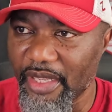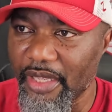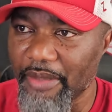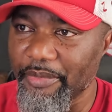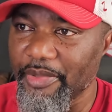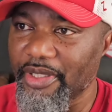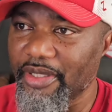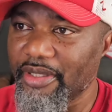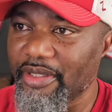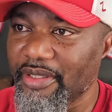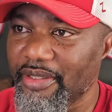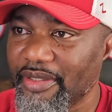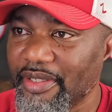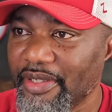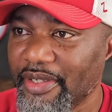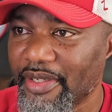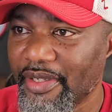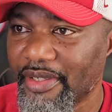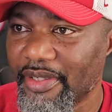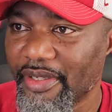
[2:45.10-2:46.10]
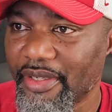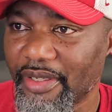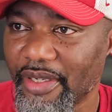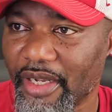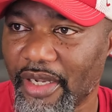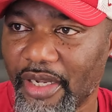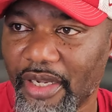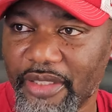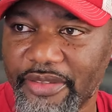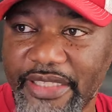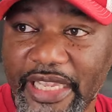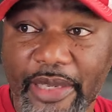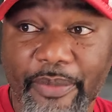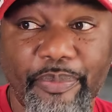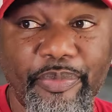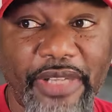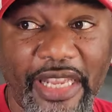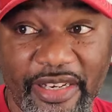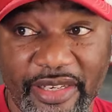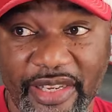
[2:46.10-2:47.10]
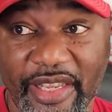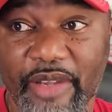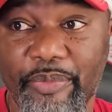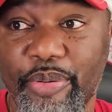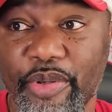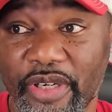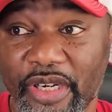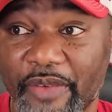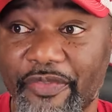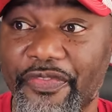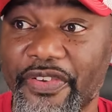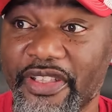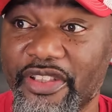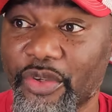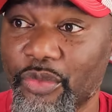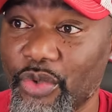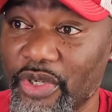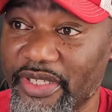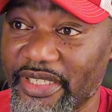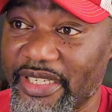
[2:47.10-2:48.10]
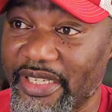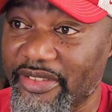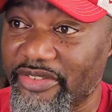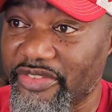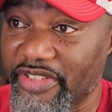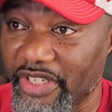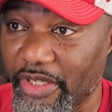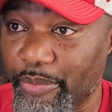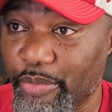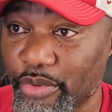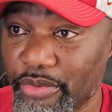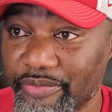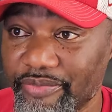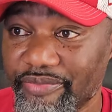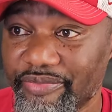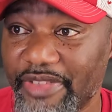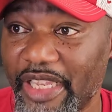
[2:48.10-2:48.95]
I mean, uh, they they did put up 51 against Temple.